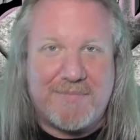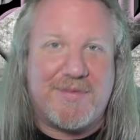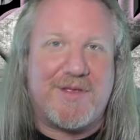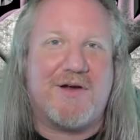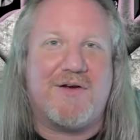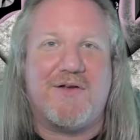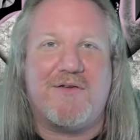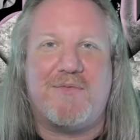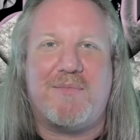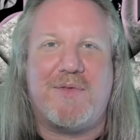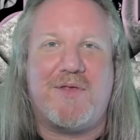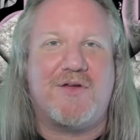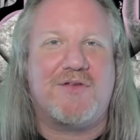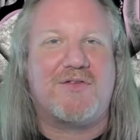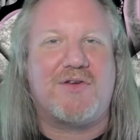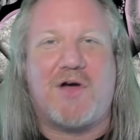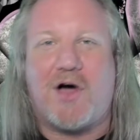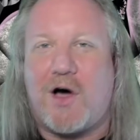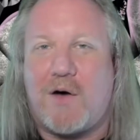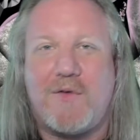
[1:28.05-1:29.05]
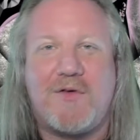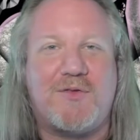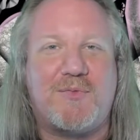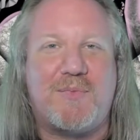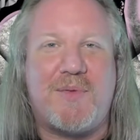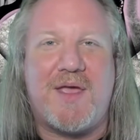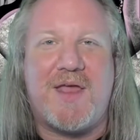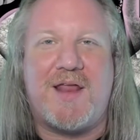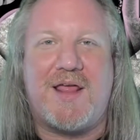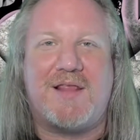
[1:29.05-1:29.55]
There's always
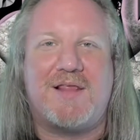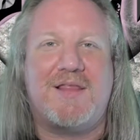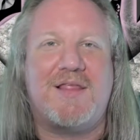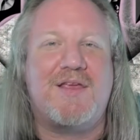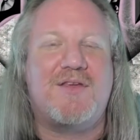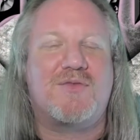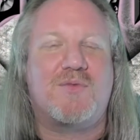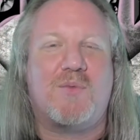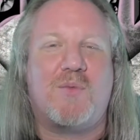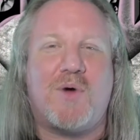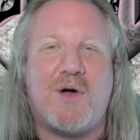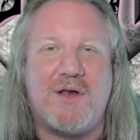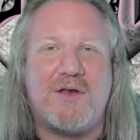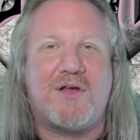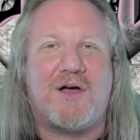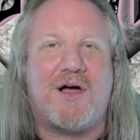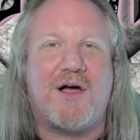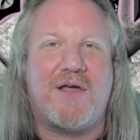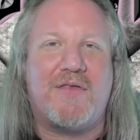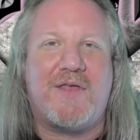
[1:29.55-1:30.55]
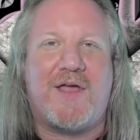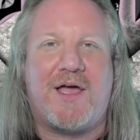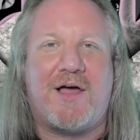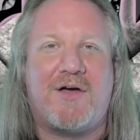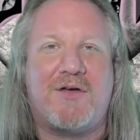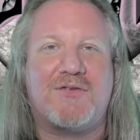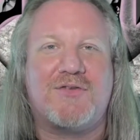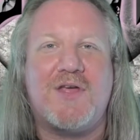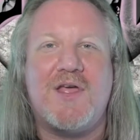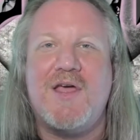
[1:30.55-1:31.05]
been at least one dog in the
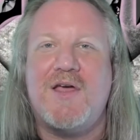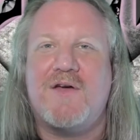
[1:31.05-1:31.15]
house